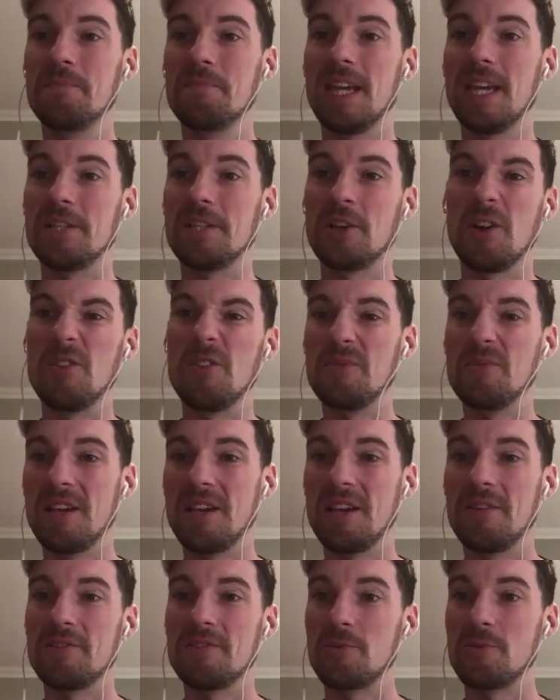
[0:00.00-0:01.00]
They turned
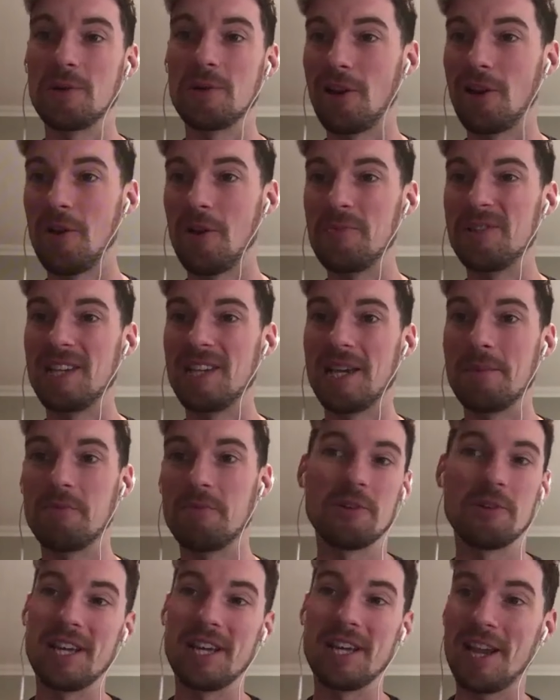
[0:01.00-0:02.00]
themselves into a club team
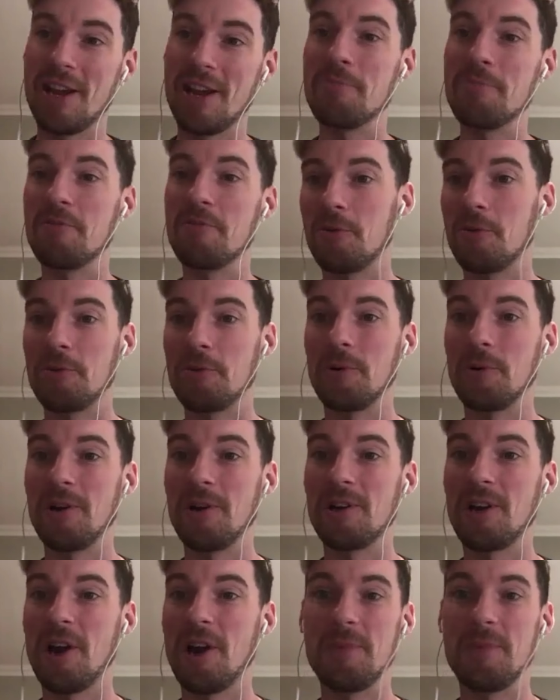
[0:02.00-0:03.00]
for a year before the
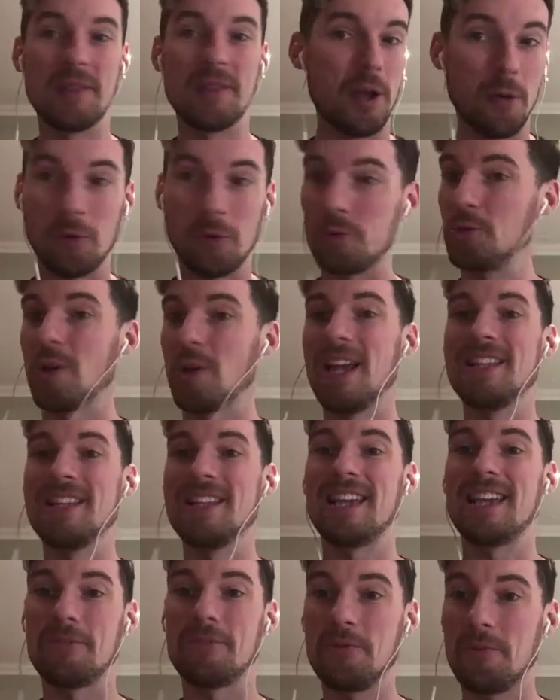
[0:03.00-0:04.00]
World Cup, and they all trained
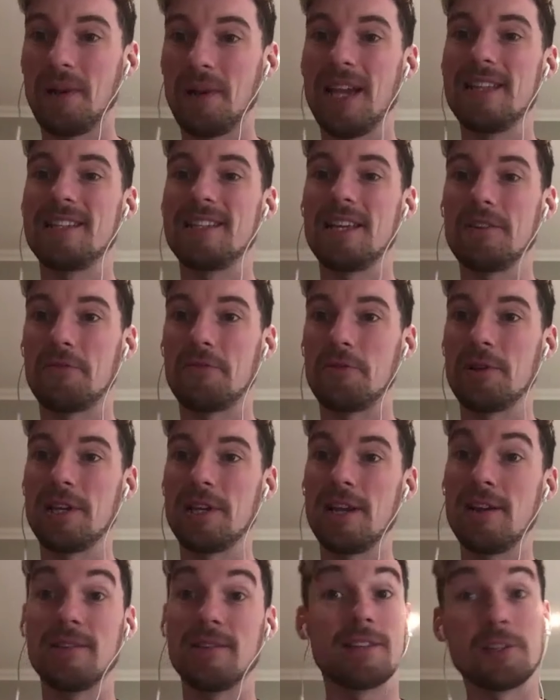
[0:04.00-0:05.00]
together and played together for a year.